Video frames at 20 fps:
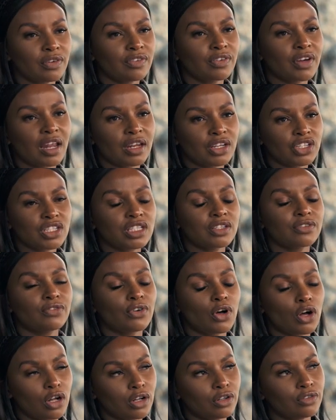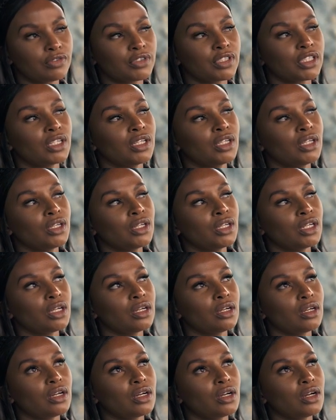I've kind of just evolved
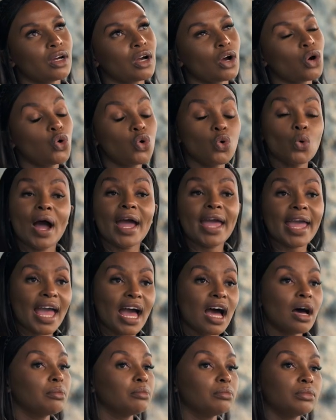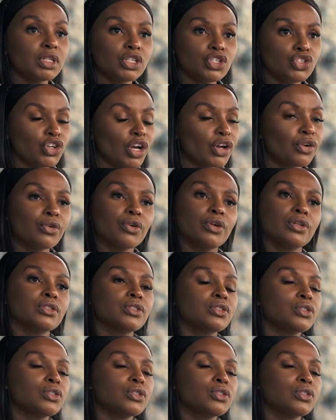who I am in general.